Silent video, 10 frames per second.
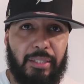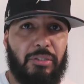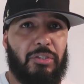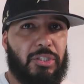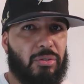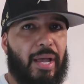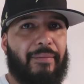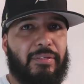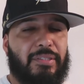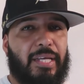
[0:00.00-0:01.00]
but you
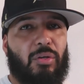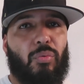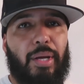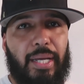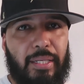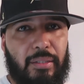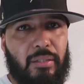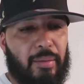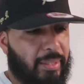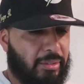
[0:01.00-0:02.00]
still have to take
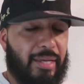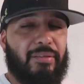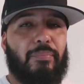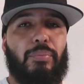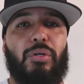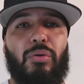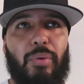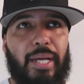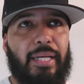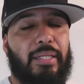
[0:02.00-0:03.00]
away, I mean, you have to
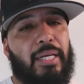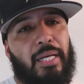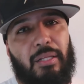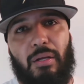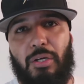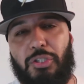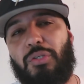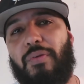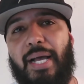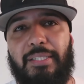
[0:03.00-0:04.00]
put away
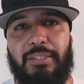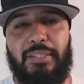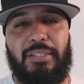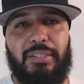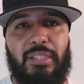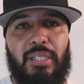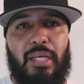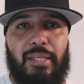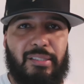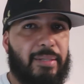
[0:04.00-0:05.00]
large
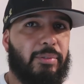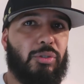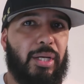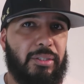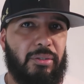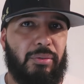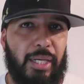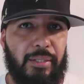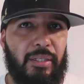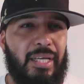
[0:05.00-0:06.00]
devices and separate
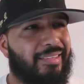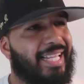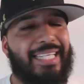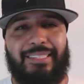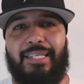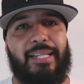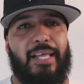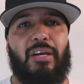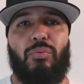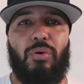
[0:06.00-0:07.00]
trays, okay?
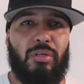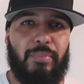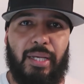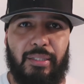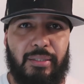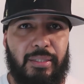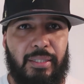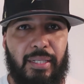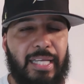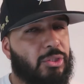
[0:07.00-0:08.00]
That's not a lot of work,
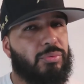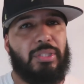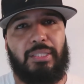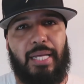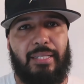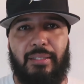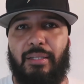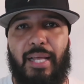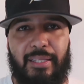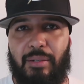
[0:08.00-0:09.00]
man. That's really
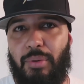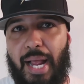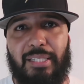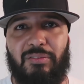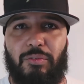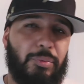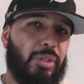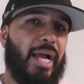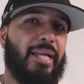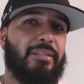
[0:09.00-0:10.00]
not a lot that we're
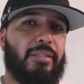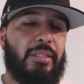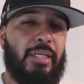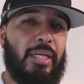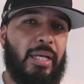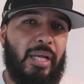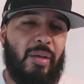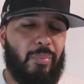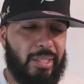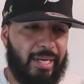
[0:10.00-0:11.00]
asking from you guys.
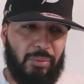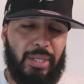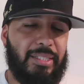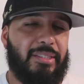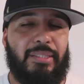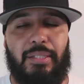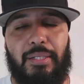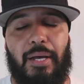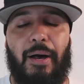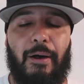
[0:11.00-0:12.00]
But
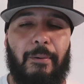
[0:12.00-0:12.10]
anyways,